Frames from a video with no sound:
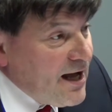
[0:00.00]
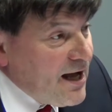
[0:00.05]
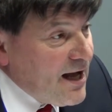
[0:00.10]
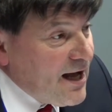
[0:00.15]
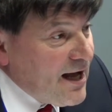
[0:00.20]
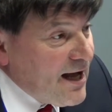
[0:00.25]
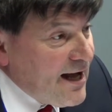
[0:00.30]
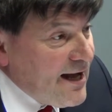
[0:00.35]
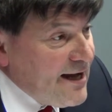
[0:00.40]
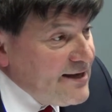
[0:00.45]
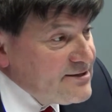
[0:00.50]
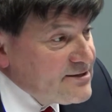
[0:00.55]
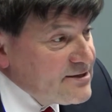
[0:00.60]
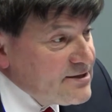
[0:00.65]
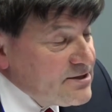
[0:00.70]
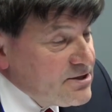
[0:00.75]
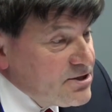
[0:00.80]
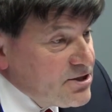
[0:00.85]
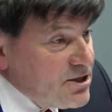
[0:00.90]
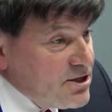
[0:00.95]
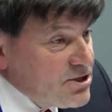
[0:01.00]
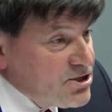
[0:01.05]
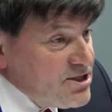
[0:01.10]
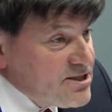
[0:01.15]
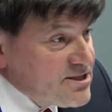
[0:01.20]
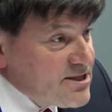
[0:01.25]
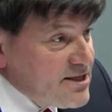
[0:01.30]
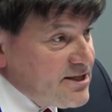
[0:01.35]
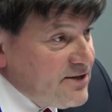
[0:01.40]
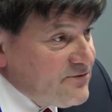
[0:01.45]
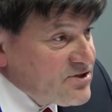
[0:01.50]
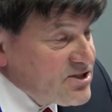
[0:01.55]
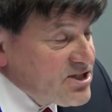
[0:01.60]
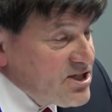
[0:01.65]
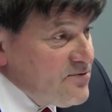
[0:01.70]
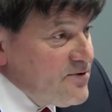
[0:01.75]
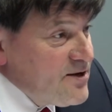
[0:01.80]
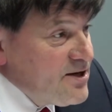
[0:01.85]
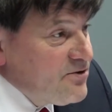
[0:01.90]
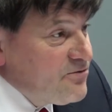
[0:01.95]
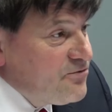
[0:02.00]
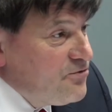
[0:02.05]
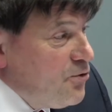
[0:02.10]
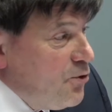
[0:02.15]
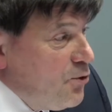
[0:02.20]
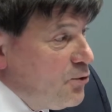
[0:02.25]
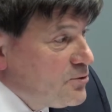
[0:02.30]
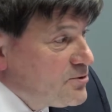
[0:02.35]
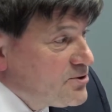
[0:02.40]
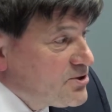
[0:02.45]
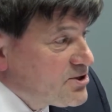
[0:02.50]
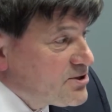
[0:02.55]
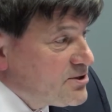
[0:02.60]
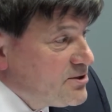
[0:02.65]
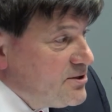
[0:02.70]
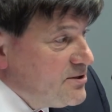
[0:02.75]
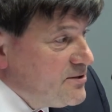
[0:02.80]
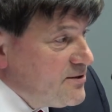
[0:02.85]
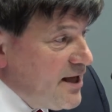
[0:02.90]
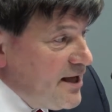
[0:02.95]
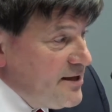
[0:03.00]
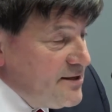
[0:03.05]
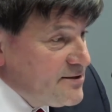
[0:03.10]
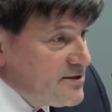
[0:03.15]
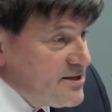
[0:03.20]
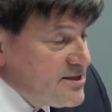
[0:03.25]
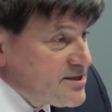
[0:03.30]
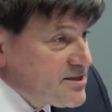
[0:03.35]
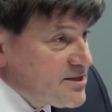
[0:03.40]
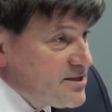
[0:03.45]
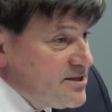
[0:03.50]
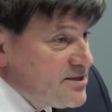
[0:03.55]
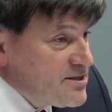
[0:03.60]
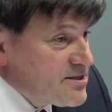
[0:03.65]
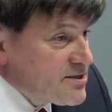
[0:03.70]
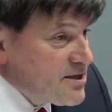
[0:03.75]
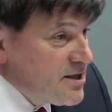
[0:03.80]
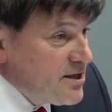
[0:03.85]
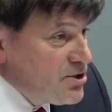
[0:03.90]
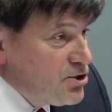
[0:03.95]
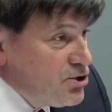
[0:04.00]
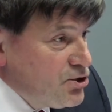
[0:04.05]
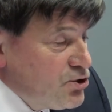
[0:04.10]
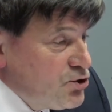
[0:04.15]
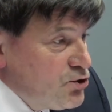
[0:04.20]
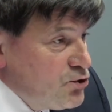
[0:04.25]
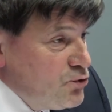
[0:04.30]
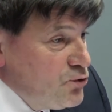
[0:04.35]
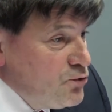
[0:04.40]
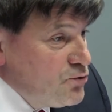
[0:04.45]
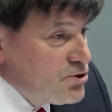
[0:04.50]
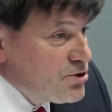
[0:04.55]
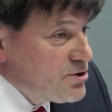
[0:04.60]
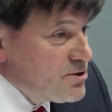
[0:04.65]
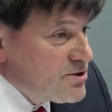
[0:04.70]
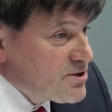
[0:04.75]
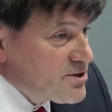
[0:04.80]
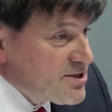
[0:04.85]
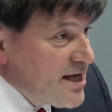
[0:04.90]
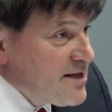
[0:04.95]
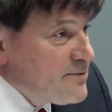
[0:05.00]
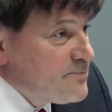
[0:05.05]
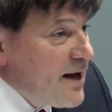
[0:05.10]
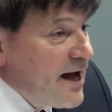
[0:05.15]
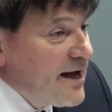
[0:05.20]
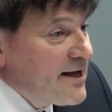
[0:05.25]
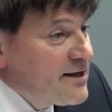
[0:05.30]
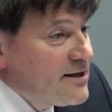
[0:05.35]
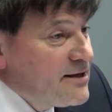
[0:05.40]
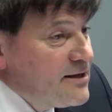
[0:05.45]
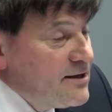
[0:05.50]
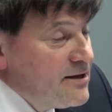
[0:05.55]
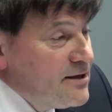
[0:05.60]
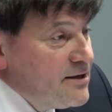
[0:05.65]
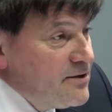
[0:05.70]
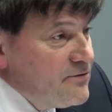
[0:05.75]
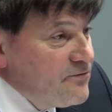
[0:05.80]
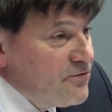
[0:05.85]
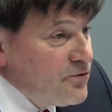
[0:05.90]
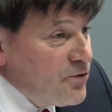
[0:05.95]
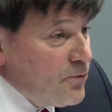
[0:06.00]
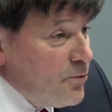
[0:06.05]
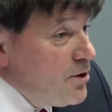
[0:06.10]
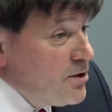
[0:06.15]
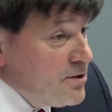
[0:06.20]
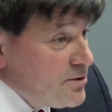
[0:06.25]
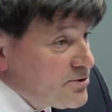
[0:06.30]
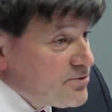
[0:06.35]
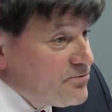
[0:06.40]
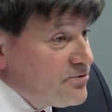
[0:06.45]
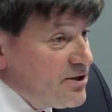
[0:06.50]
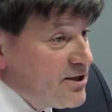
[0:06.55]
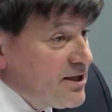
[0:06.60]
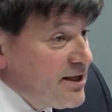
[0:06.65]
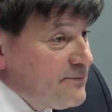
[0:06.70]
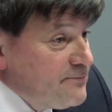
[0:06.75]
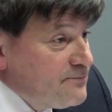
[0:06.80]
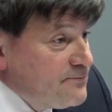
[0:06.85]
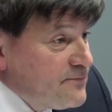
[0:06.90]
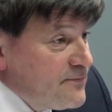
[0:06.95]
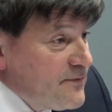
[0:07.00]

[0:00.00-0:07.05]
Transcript: And she said if Syria falls, then this is a huge setback for the world, really,